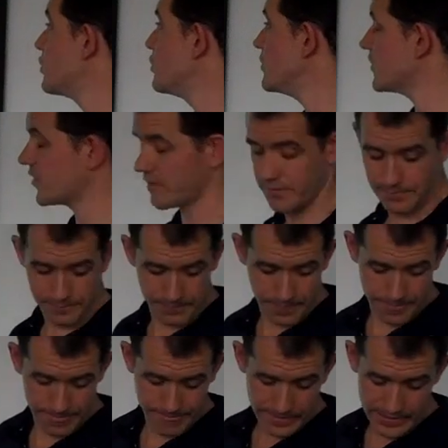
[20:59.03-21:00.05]
and fruits
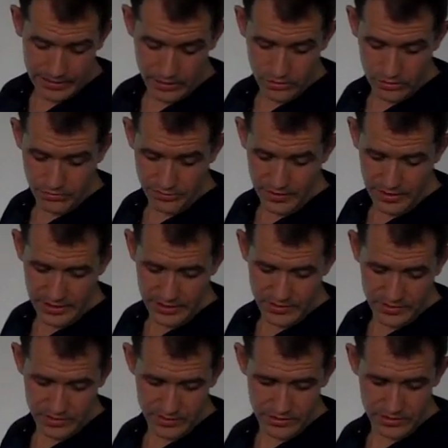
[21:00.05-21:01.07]
and
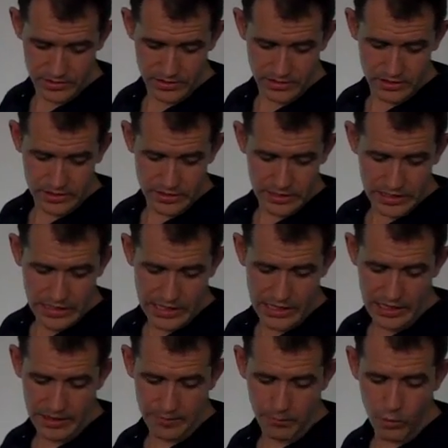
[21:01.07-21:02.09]
cornflakes.
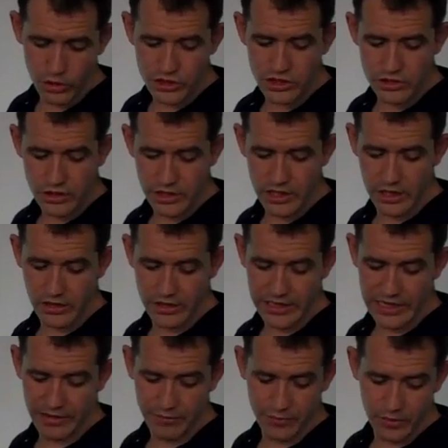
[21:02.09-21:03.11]
Um, what you've got to
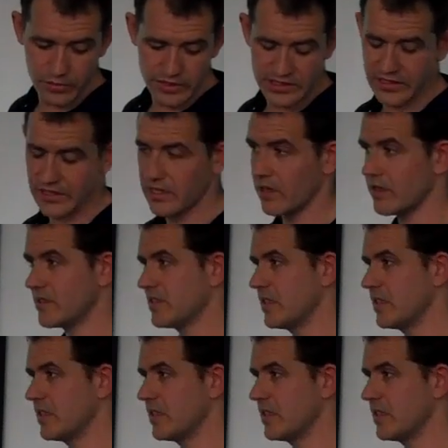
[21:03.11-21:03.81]
look out for is the